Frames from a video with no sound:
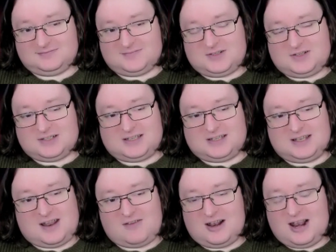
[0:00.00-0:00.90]
It's just
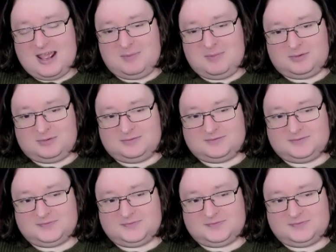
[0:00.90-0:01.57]
another label.